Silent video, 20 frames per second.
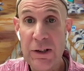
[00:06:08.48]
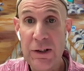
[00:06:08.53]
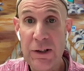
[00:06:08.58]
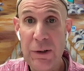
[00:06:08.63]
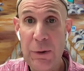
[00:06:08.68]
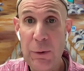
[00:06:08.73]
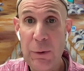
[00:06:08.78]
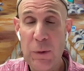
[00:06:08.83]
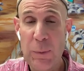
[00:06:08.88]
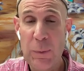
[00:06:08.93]
Let's
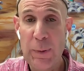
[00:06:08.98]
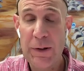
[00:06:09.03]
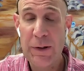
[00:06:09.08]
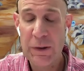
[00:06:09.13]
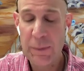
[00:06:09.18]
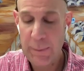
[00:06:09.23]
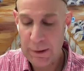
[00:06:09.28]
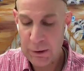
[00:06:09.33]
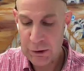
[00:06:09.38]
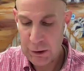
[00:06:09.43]
continue to
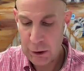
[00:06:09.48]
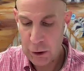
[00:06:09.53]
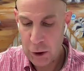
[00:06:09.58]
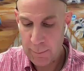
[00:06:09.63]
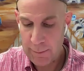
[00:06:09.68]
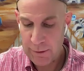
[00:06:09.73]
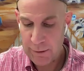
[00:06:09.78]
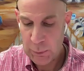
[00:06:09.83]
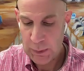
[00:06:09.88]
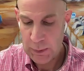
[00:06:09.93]
put as much
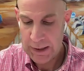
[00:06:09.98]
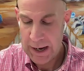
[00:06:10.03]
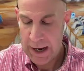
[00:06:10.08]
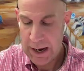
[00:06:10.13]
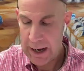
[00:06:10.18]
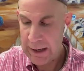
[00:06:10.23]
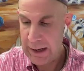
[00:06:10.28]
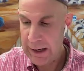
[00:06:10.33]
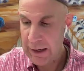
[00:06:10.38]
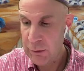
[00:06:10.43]
shalom as we
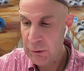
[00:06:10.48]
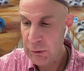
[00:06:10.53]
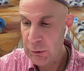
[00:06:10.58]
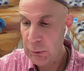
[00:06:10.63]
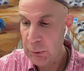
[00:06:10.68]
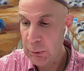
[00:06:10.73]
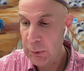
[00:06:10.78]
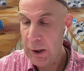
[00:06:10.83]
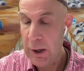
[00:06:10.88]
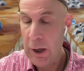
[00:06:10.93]
can
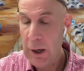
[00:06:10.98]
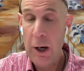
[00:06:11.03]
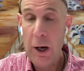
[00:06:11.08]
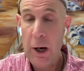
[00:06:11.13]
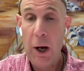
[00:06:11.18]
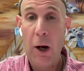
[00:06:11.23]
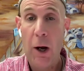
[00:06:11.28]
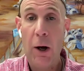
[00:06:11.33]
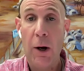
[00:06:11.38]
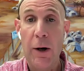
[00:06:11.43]
into
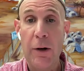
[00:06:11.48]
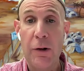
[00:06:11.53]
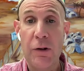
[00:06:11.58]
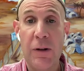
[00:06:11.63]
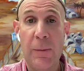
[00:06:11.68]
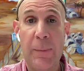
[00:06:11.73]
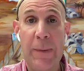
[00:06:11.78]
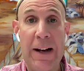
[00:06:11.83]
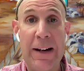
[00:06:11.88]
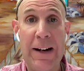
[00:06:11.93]

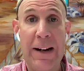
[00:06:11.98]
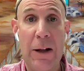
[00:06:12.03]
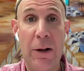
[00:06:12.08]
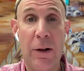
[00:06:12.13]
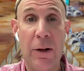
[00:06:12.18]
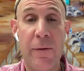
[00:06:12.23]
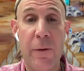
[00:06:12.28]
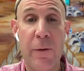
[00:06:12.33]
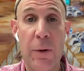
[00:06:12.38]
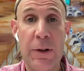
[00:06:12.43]
our Shabbat.
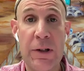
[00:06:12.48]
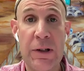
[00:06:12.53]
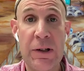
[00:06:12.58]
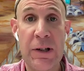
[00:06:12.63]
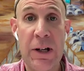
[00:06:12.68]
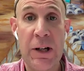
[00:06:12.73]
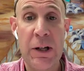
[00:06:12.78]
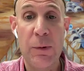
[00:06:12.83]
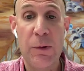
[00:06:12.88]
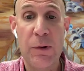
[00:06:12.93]
I look
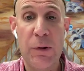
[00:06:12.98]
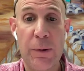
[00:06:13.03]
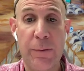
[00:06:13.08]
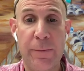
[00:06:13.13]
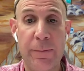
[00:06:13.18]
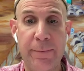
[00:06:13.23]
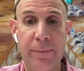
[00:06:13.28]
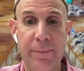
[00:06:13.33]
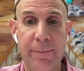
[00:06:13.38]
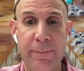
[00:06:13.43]
forward to seeing you
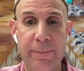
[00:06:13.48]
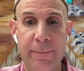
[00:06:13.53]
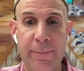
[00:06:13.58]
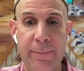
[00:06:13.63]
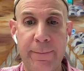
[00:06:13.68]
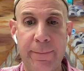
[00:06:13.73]
soon.